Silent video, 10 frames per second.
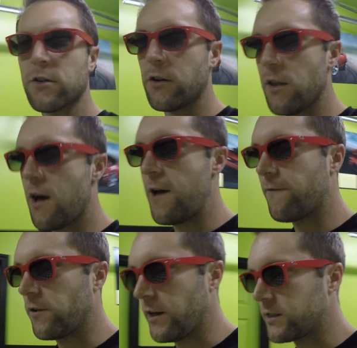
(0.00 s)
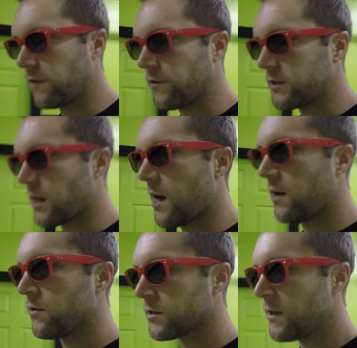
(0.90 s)
looking online for like different
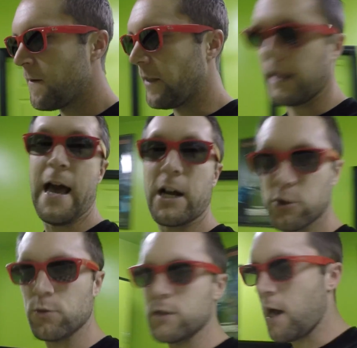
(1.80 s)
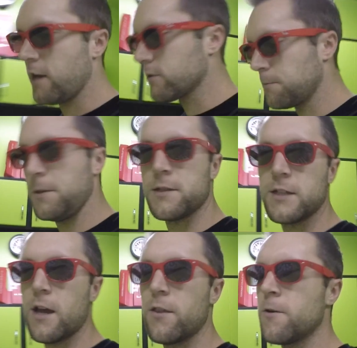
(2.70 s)
tiles, like actual tiles to piece
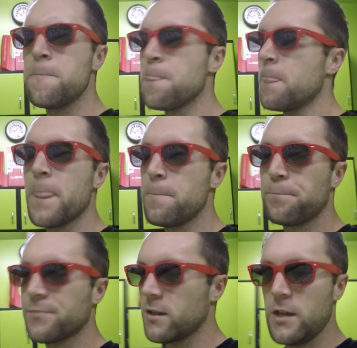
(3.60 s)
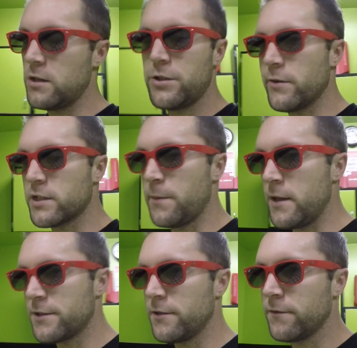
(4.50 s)
together. They were too
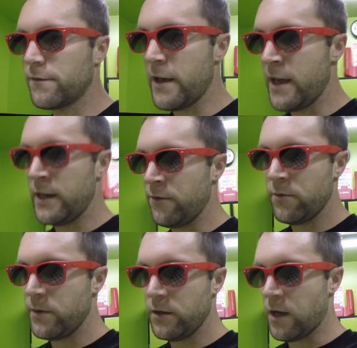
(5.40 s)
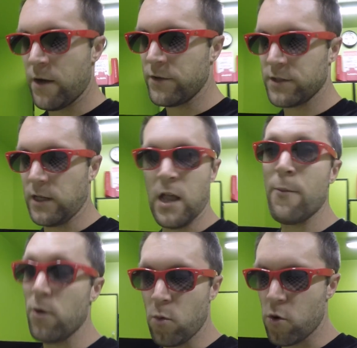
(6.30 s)
expensive, and it would be obviously a
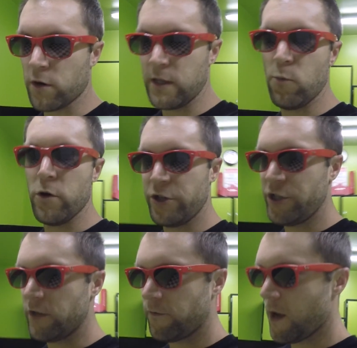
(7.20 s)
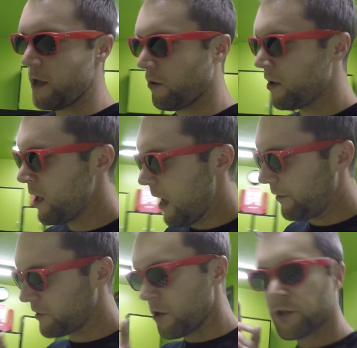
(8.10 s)
lot more work than one sheet of vinyl.
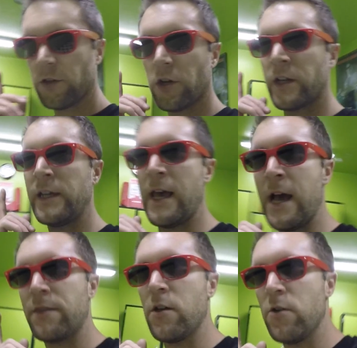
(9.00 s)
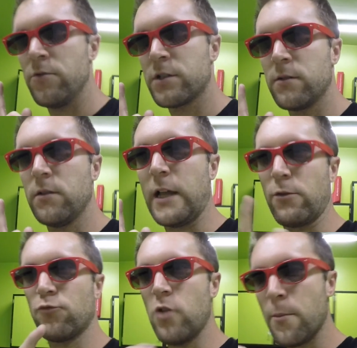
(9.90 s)
I was also looking at those like
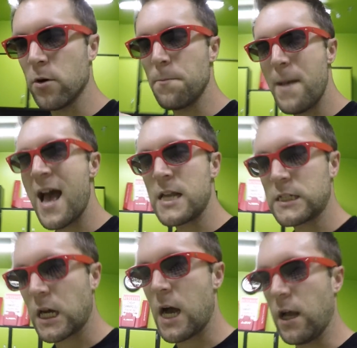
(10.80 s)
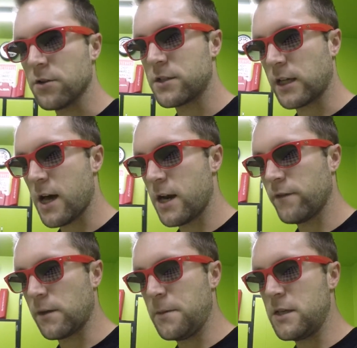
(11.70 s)
rubber mat tiles that kind
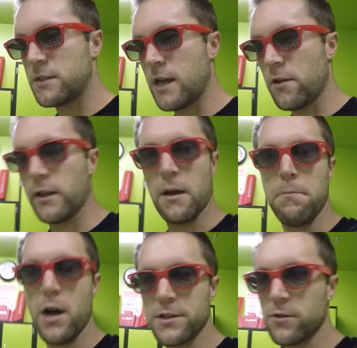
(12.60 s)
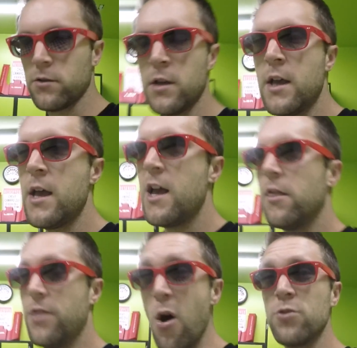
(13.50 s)
of like piece together like a puzzle.
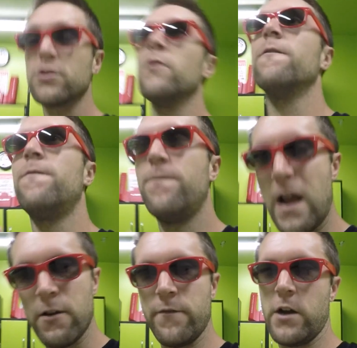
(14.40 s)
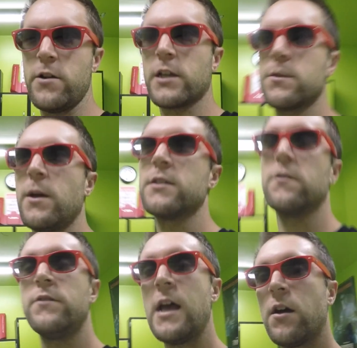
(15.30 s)
Those are very, very
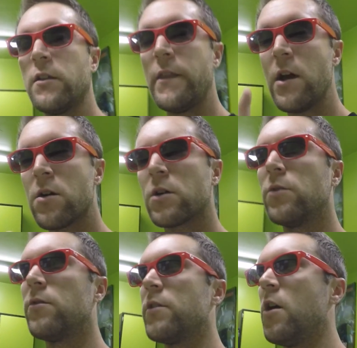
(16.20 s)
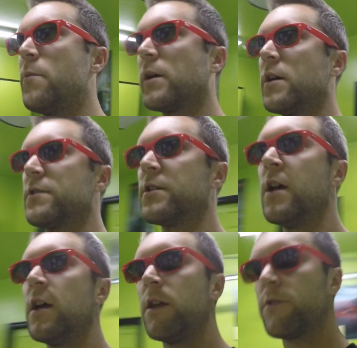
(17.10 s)
expensive. Now, they are cool though, because
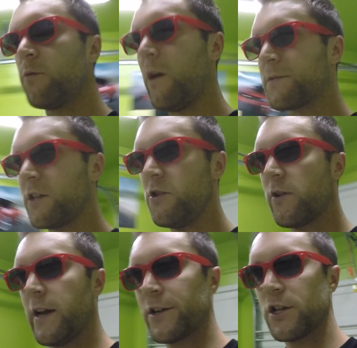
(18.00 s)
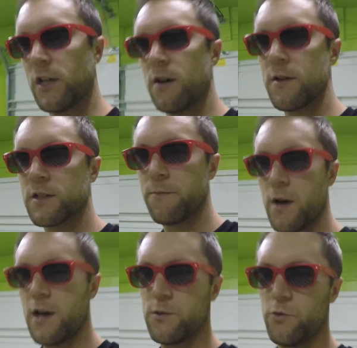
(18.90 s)
there was a website you could actually customize